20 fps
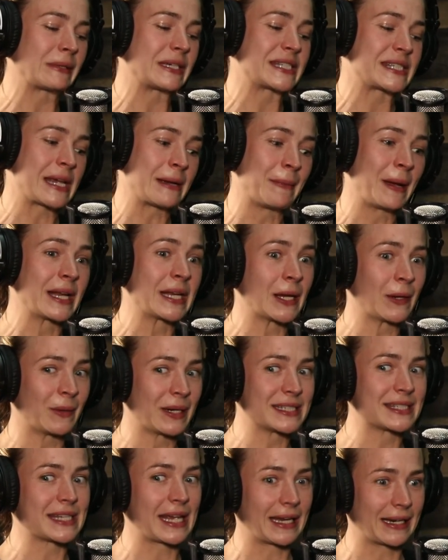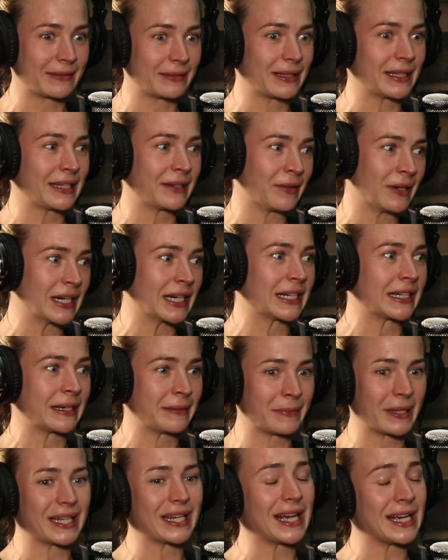Wesam, I know I said I really wanted
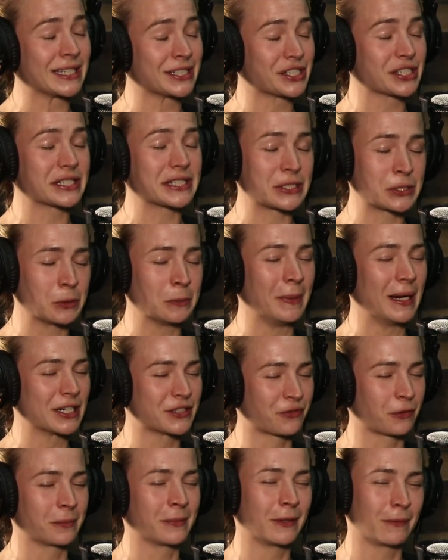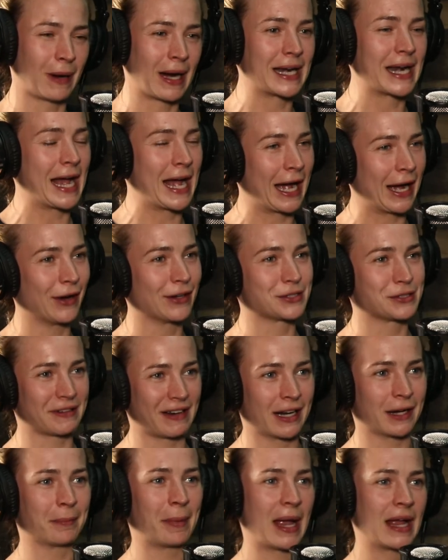it, but it's just too much for me right now. It's
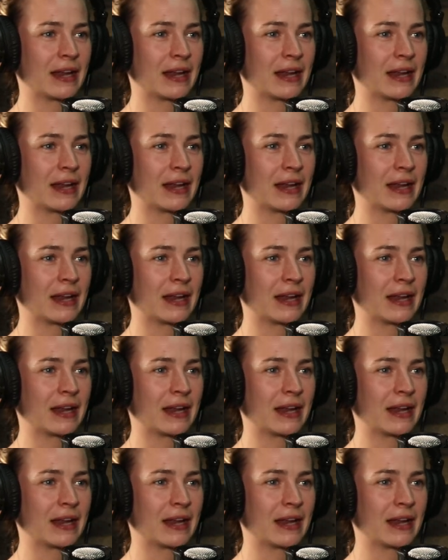very